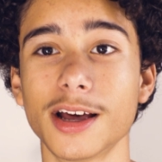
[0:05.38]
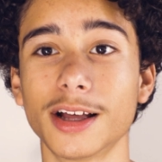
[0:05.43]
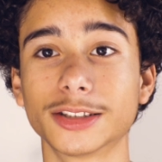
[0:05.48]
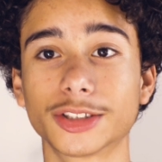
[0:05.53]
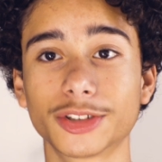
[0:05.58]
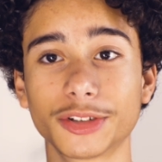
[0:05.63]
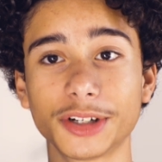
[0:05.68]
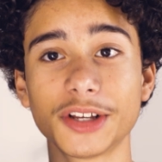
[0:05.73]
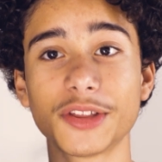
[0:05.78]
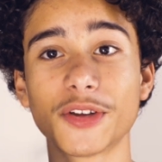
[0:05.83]

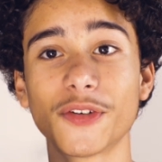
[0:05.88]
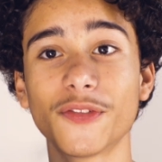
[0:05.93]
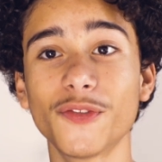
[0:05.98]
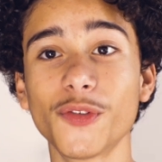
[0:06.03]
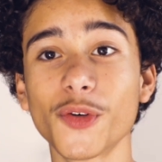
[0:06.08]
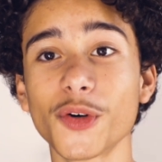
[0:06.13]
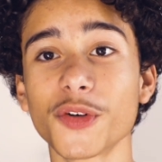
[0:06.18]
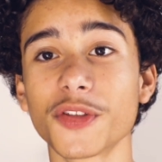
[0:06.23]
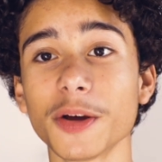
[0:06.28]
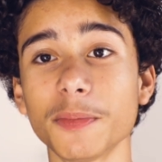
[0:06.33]
It's already the
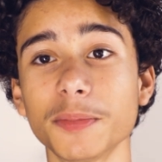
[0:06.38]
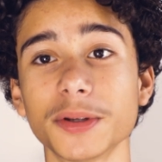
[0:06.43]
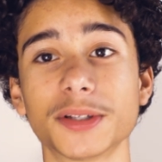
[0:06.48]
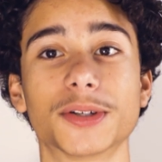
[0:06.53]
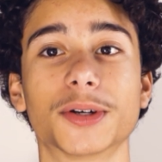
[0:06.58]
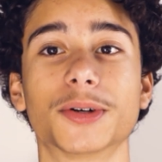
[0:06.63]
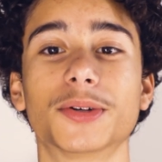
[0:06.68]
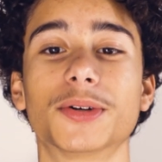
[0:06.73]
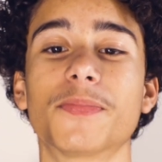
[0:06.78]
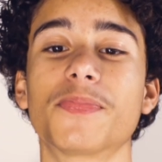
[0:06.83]
fourth
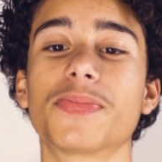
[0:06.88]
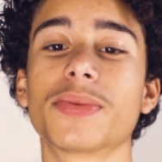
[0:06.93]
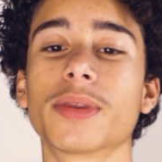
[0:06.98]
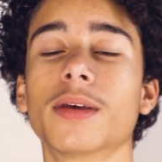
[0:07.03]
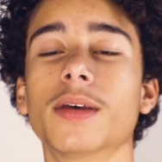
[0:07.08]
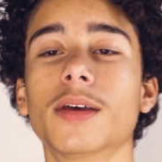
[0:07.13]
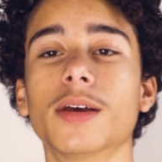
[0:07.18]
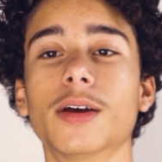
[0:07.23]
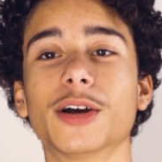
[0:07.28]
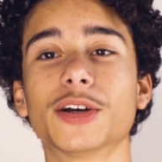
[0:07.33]
episode.
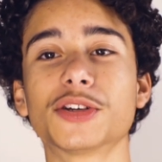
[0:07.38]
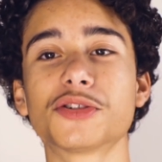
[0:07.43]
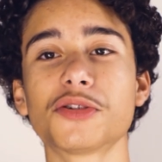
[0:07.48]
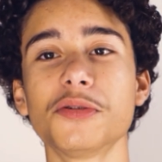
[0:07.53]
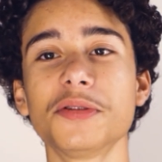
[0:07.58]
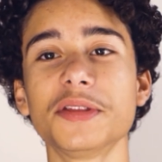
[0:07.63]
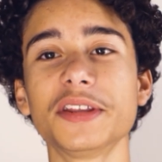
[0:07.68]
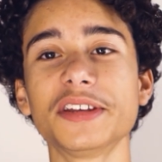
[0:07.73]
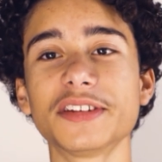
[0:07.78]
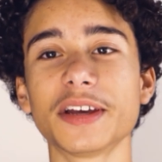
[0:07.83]
So
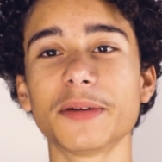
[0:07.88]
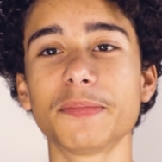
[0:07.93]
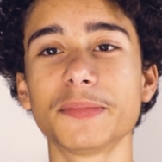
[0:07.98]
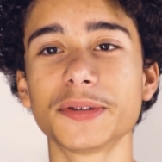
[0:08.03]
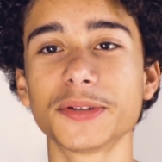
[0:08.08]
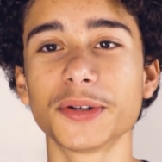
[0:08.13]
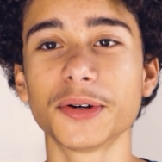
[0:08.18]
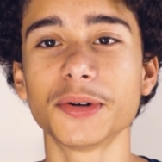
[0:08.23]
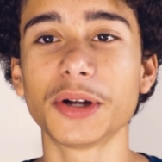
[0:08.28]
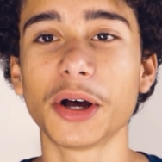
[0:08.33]
in this
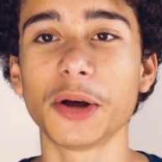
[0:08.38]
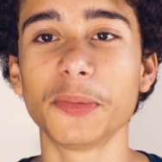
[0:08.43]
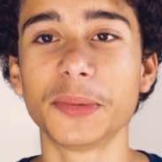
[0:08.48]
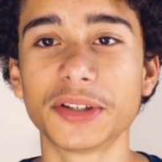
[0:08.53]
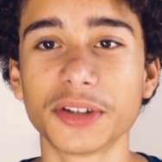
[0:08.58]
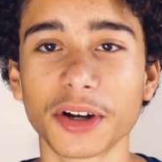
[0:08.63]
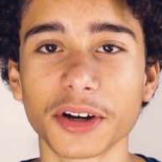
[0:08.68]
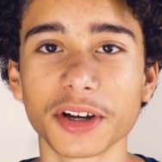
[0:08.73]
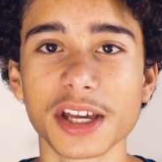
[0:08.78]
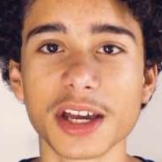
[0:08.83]
episode, I'll be
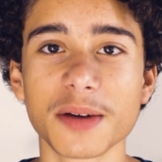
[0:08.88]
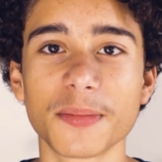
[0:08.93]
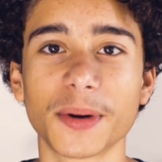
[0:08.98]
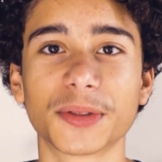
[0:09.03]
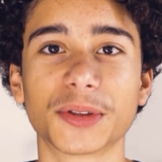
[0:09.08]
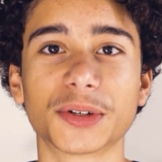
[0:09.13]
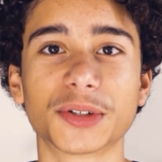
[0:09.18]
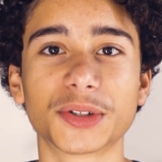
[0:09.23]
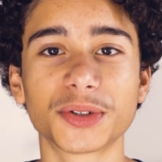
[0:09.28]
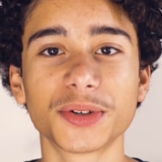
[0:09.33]
talking
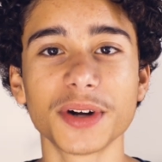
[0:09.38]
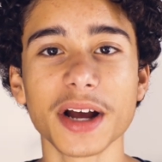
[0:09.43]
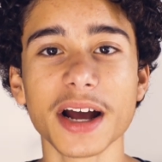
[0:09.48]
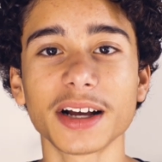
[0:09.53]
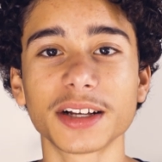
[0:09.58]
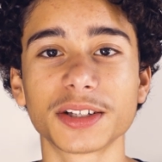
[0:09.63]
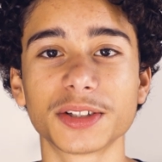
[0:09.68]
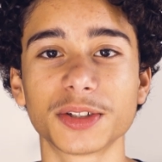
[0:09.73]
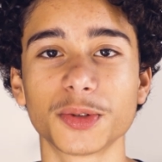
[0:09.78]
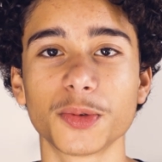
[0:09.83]
about the
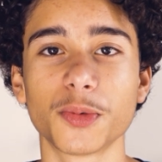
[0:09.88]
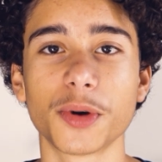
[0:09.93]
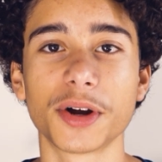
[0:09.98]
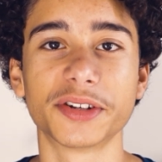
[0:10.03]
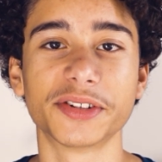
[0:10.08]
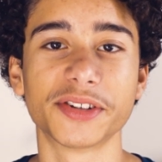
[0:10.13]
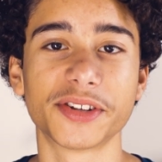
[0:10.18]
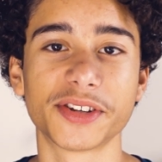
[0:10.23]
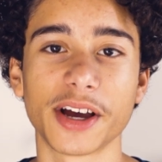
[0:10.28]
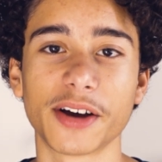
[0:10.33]
tracks, where
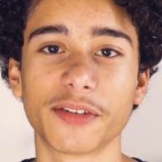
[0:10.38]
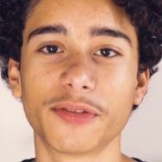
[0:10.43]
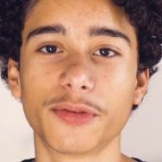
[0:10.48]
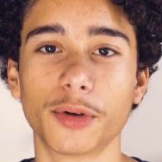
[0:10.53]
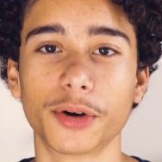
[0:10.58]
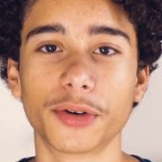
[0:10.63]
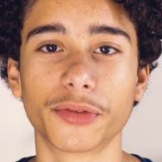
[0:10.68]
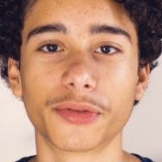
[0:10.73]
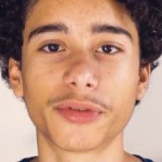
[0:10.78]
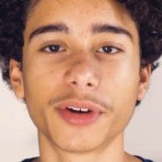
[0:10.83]
does
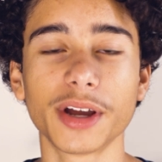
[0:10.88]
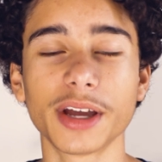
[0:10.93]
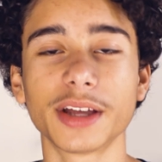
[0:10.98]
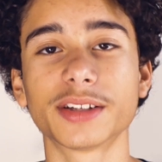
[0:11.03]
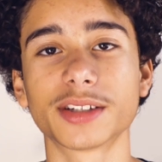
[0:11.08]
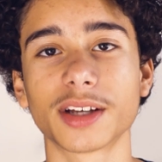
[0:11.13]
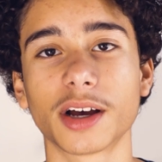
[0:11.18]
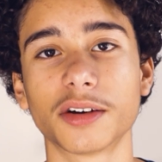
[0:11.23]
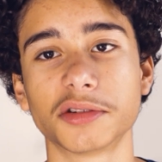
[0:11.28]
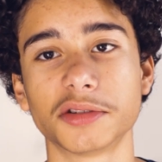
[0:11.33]
F1
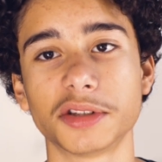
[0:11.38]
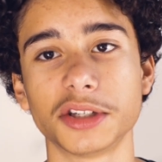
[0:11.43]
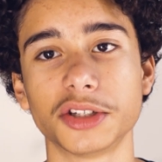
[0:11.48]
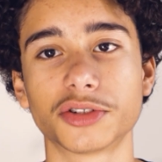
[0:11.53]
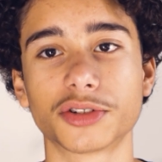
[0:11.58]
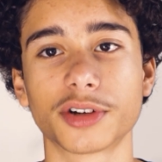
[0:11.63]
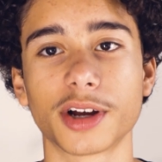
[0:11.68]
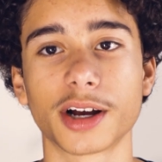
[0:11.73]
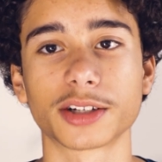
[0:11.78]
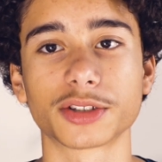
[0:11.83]
race, how do these
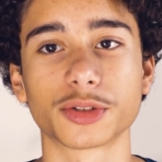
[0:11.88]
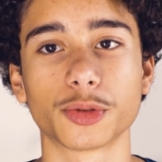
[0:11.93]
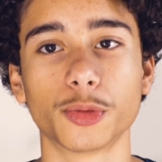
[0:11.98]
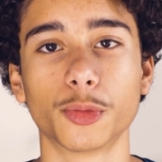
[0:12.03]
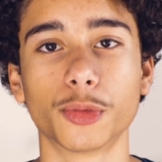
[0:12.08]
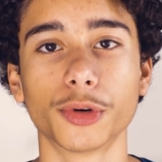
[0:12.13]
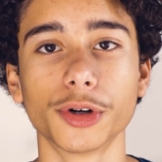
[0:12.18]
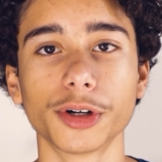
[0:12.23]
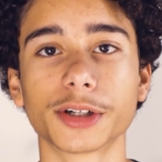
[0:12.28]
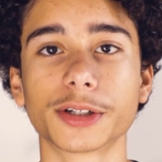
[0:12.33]
tracks
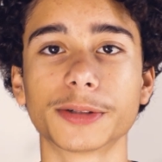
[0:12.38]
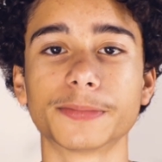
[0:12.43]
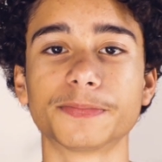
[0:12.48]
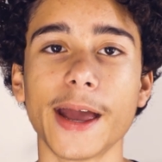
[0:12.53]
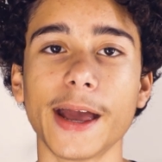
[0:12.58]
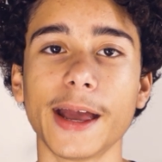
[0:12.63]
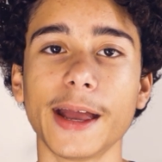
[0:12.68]
work.